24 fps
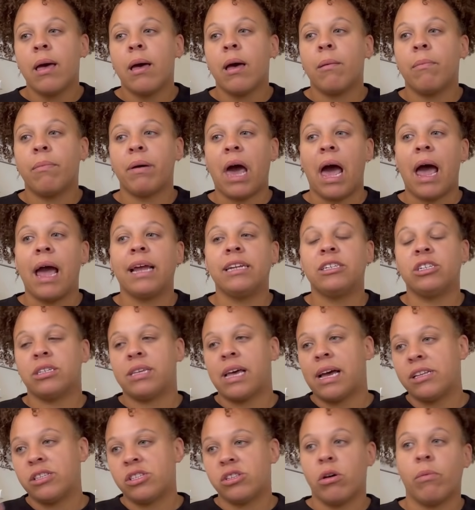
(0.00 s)
But I just
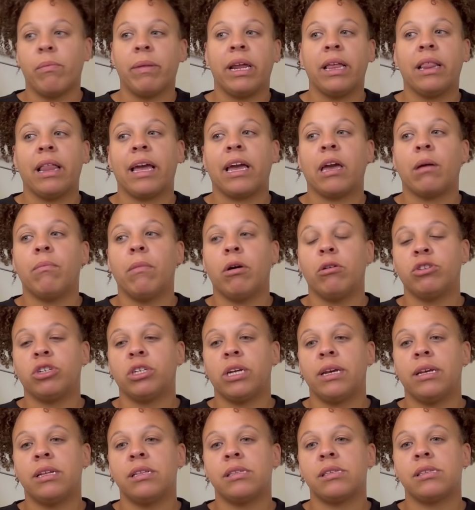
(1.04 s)
had so many like
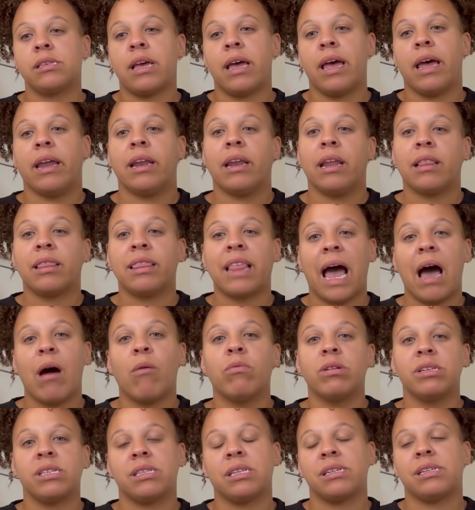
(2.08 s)
emotions, and that
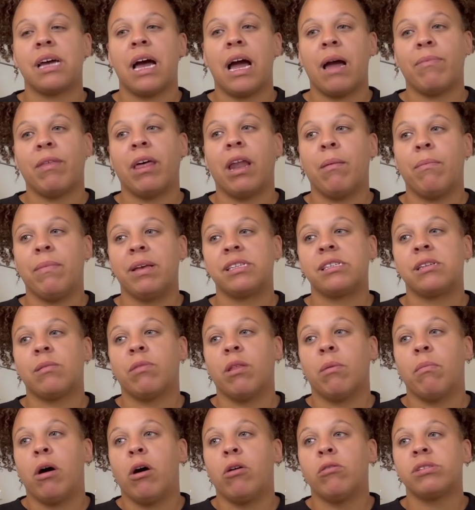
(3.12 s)
was the time that I missed him
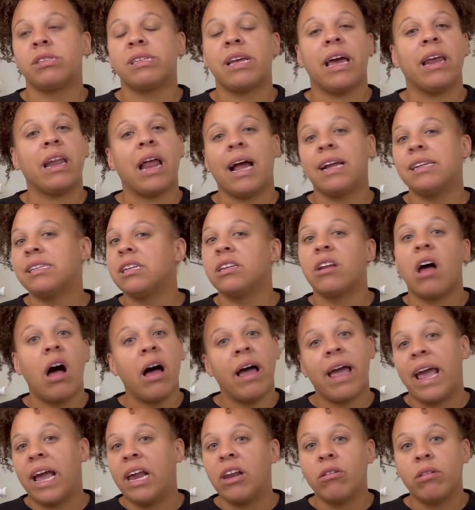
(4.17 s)
the most. And I did not
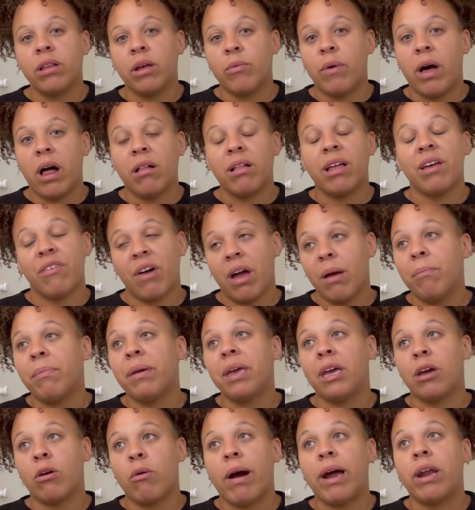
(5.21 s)
handle it well. If I'm
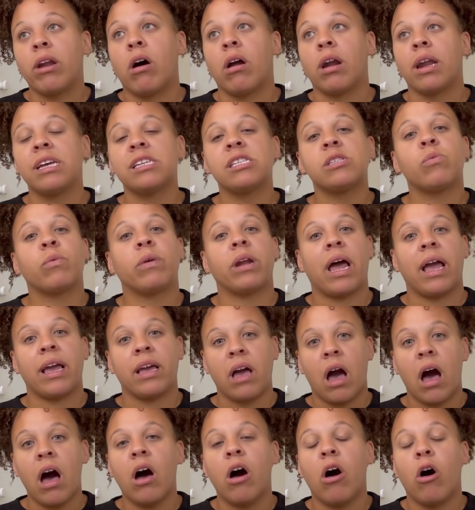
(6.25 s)
being quite honest, when I
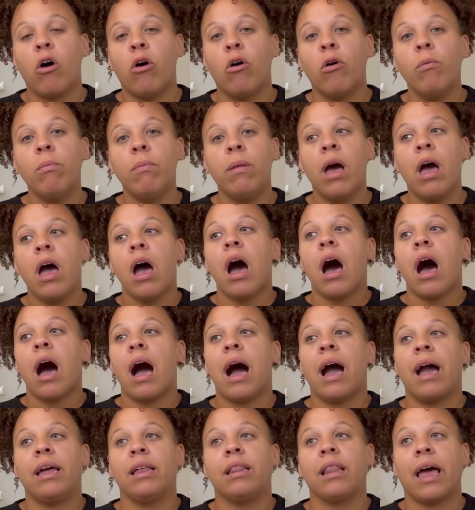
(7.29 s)
got home,
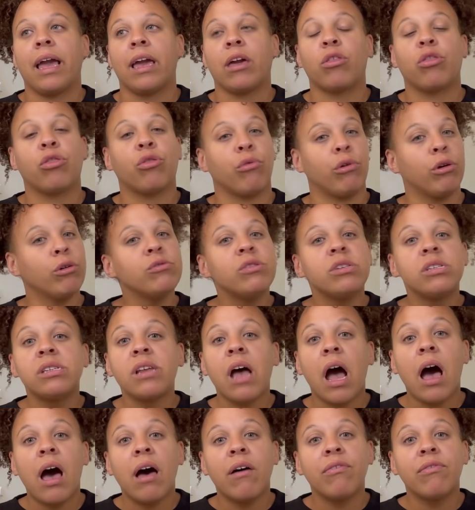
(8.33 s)
I like threw
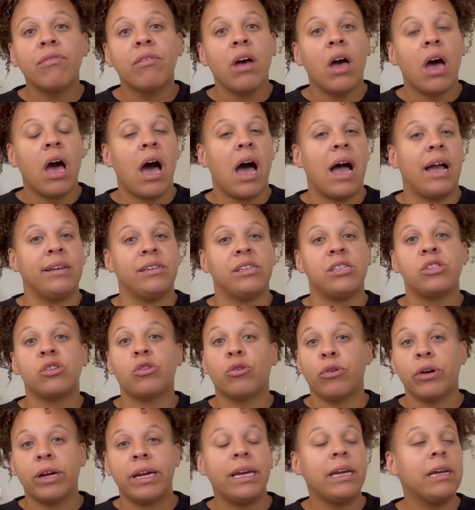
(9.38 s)
stuff. I
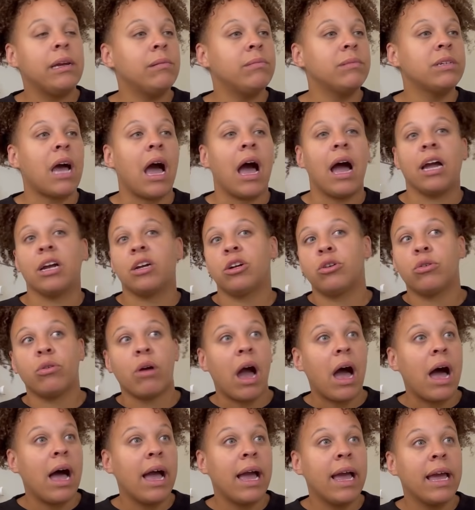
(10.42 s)
screamed, I
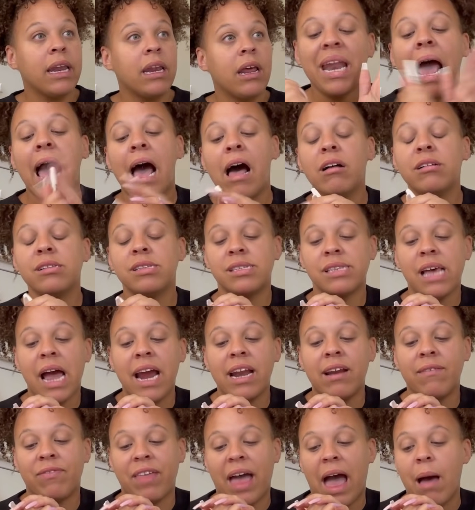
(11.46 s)
cried. Outside
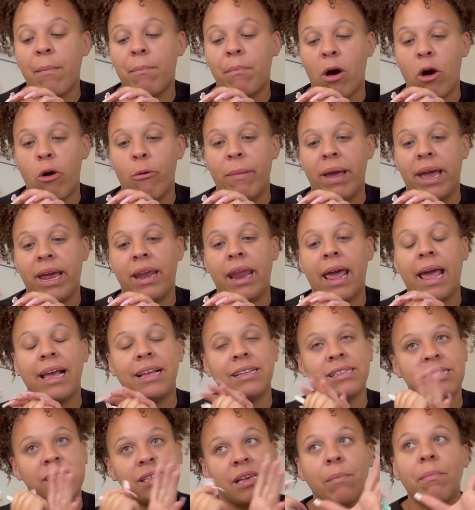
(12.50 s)
of that moment,
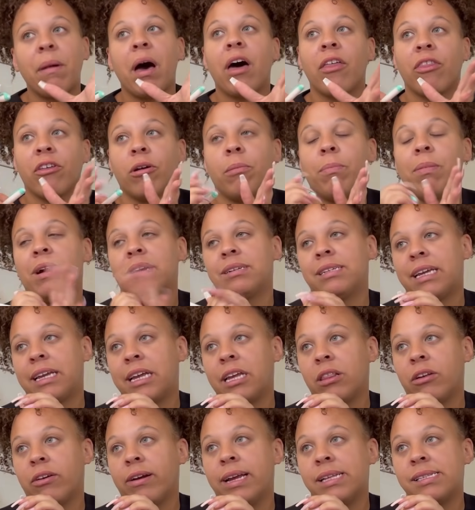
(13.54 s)
and some other
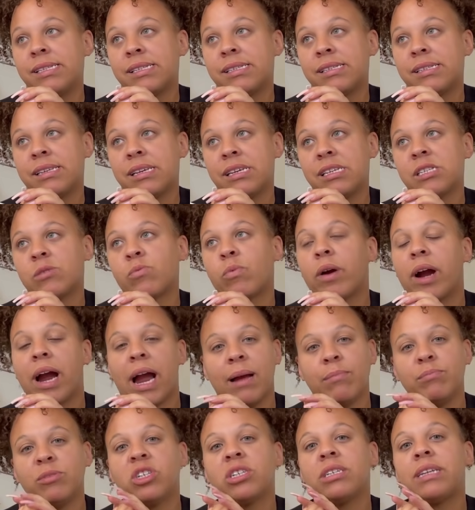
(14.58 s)
particular instances where
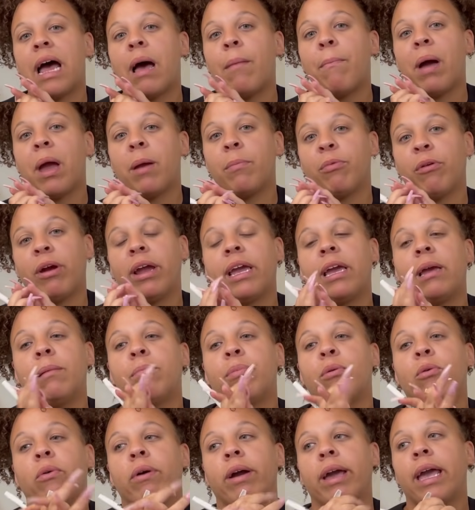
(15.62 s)
I'm just at my breaking
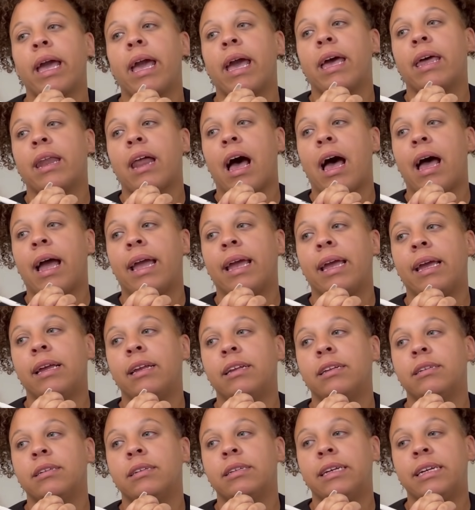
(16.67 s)
point and I
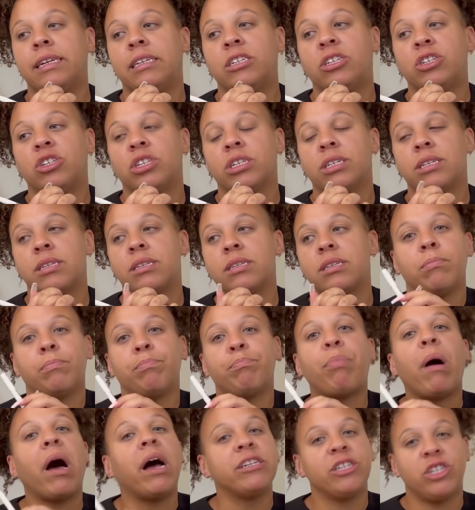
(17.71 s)
need to just
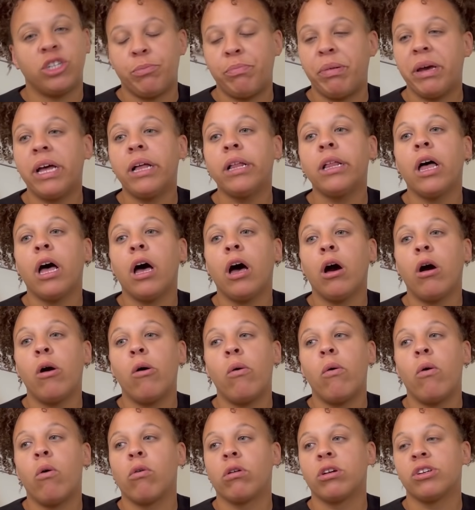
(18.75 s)
punch a
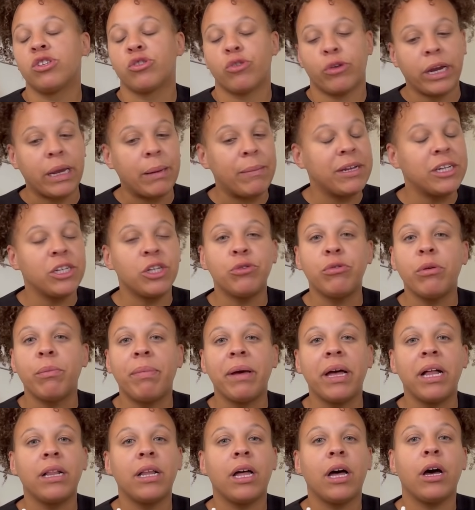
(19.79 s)
pillow or scream into a
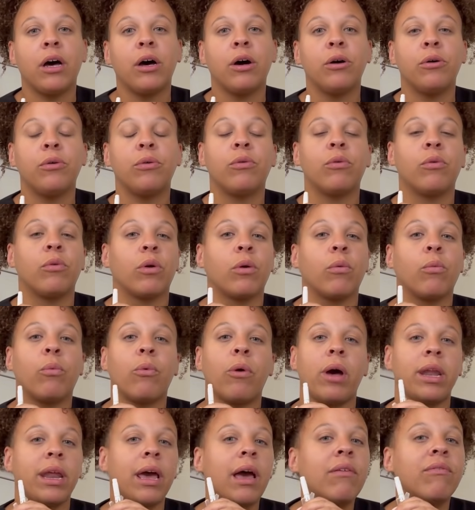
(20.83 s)
pillow or
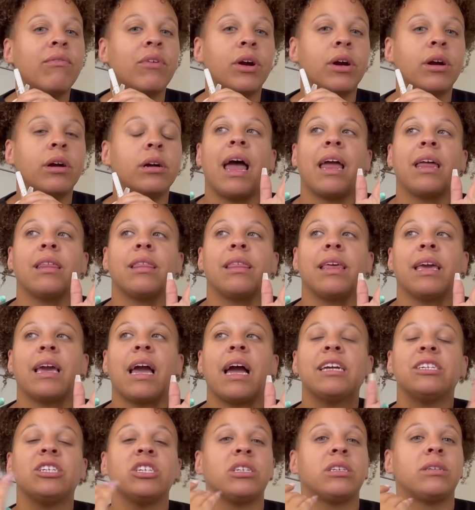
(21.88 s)
whatever, I think
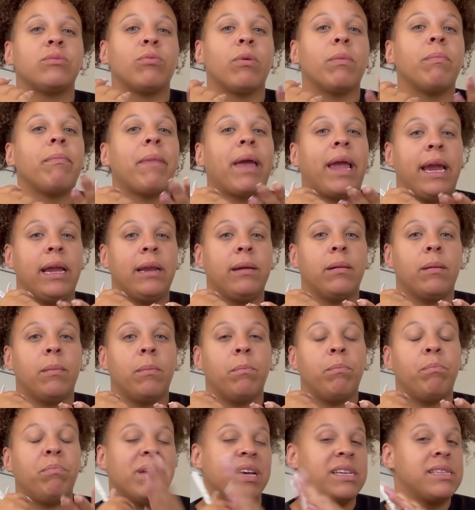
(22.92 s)
I just remain
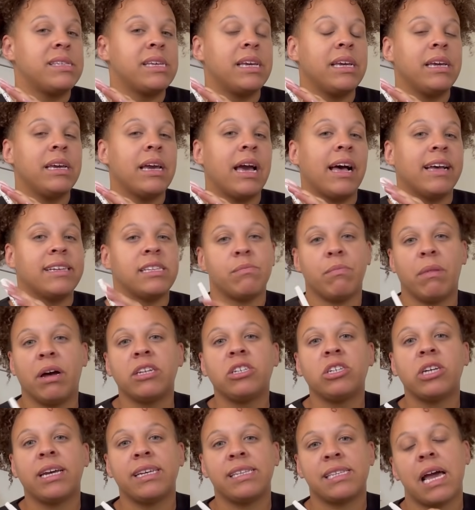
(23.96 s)
busy as
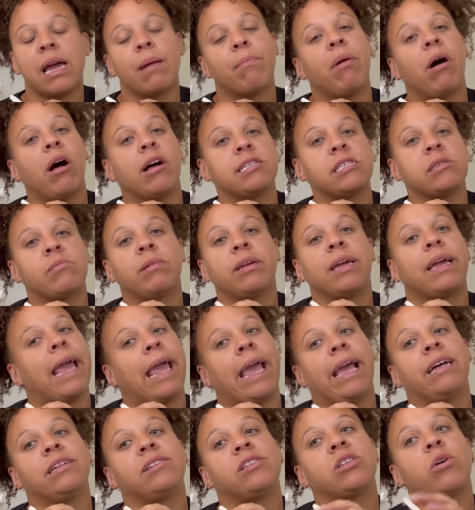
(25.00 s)
much as I possibly
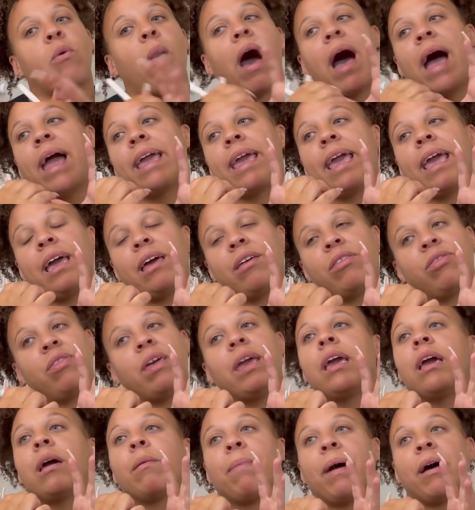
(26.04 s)
can. So I can't
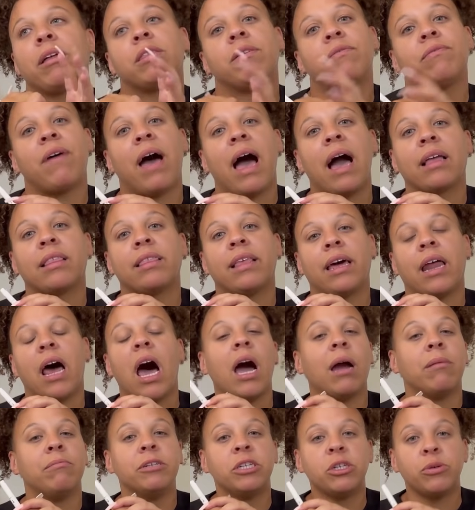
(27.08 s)
think about the fact that
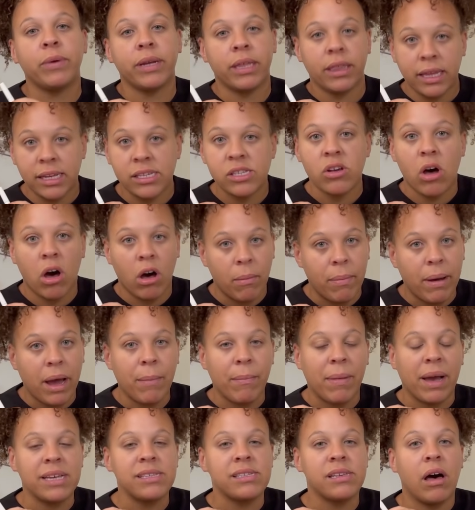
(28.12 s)
I'm doing this all by
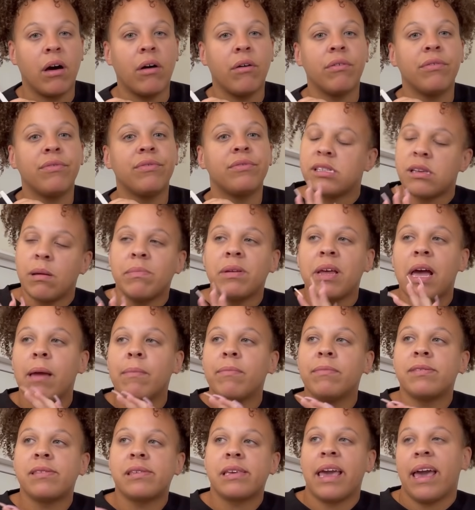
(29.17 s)
myself.
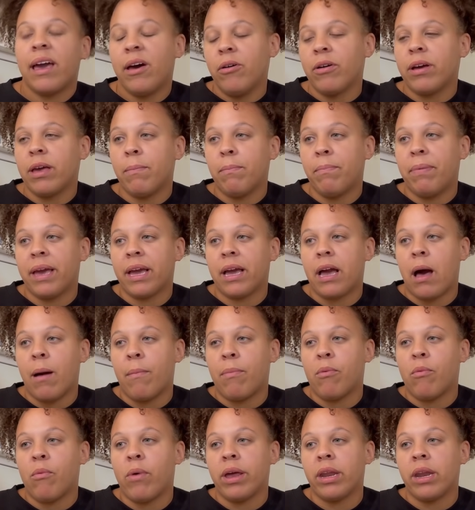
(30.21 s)
Sometimes Kale can pick
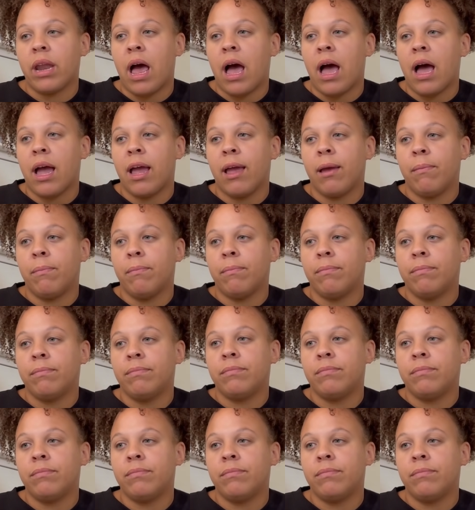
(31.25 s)
up when I'm